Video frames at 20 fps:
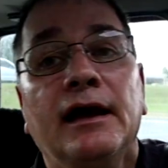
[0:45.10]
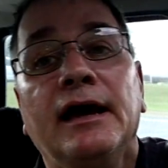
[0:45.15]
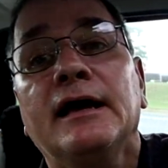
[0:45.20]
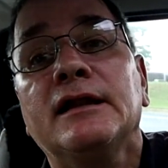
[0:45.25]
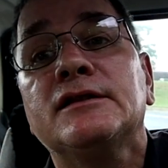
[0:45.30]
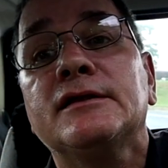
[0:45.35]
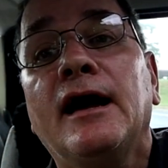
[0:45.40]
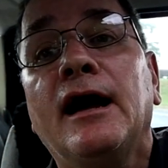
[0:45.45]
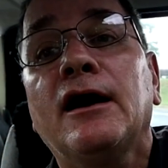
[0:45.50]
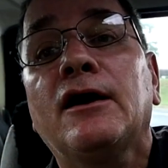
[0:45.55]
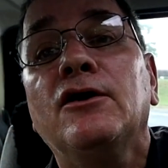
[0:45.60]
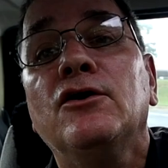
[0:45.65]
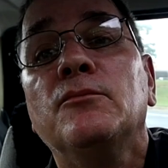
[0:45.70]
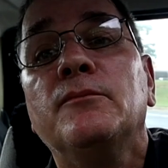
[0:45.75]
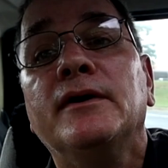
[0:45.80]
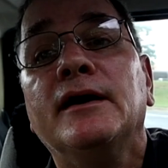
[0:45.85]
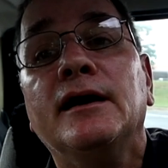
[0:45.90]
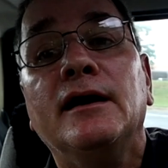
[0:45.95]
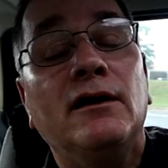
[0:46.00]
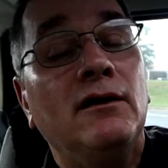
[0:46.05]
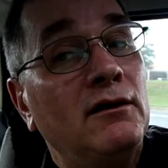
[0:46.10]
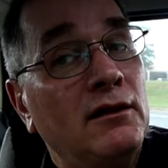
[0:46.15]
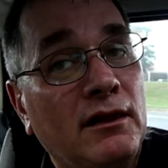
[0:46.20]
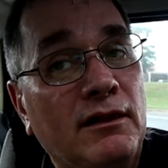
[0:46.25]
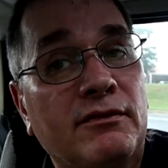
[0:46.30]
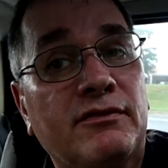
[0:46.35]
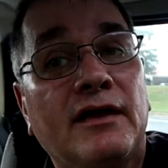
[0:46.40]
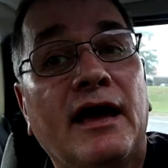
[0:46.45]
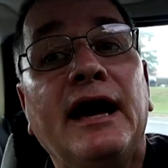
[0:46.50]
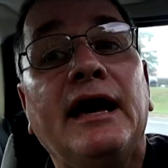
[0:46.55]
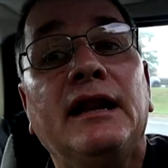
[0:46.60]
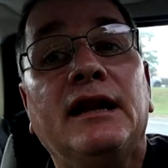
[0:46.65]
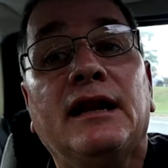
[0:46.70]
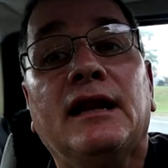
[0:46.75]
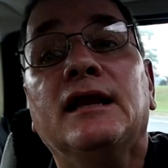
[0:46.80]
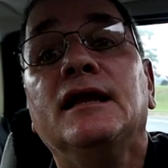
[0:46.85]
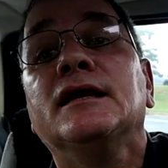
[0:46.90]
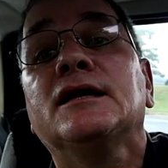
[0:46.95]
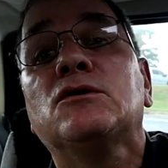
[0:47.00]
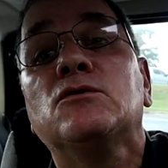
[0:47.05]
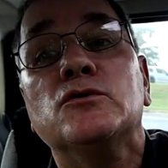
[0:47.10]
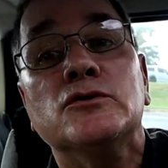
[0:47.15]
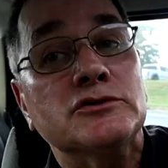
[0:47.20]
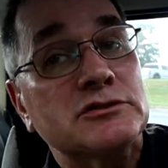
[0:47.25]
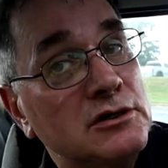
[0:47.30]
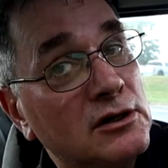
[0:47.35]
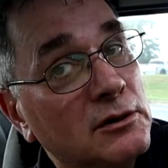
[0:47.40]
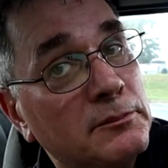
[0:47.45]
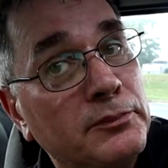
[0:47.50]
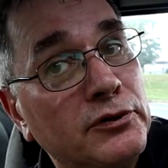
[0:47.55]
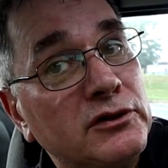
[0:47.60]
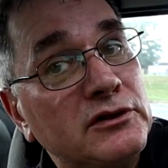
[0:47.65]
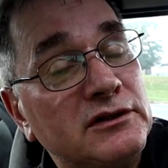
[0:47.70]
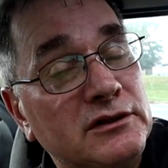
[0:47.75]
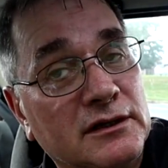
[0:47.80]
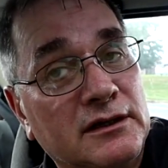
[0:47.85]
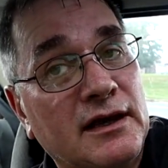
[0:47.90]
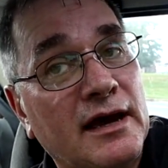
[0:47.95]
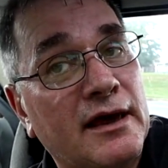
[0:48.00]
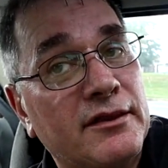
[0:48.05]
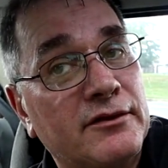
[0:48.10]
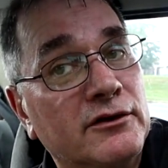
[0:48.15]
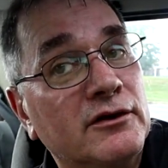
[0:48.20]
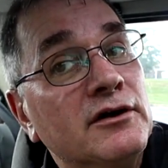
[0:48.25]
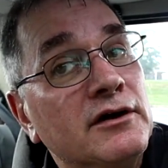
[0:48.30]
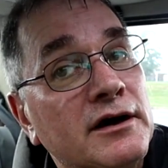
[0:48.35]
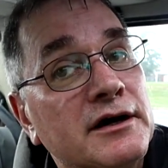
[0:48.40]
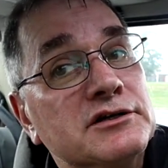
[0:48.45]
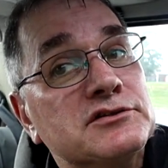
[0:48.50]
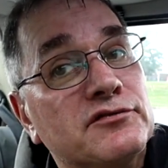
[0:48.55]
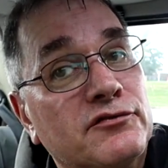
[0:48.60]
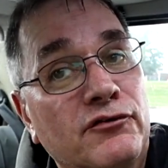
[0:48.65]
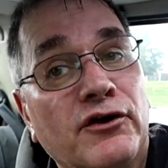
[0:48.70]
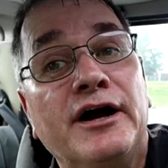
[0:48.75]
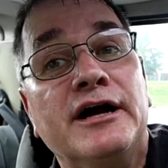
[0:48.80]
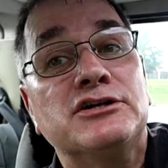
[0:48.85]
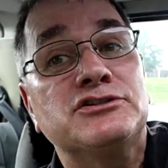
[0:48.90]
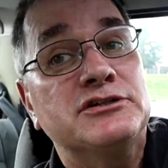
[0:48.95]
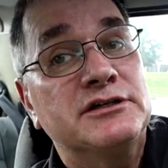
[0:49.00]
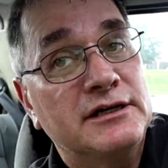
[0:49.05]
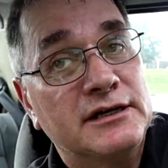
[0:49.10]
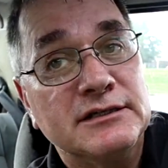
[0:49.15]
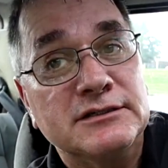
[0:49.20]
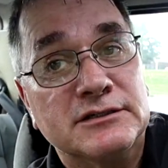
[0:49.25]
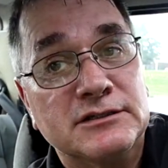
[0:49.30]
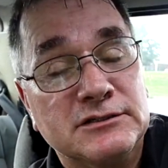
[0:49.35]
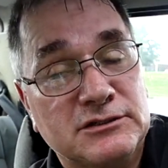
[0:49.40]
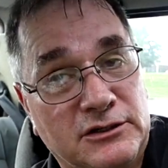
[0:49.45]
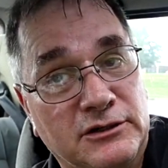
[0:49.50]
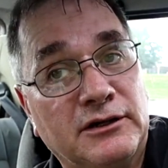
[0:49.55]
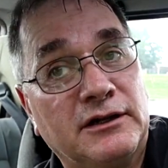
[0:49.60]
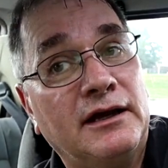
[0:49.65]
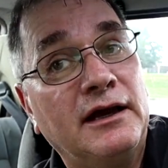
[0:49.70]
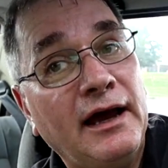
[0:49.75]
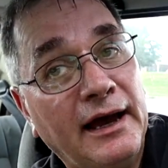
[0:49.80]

At Taco Bell, that equals put together as fresh as it's gonna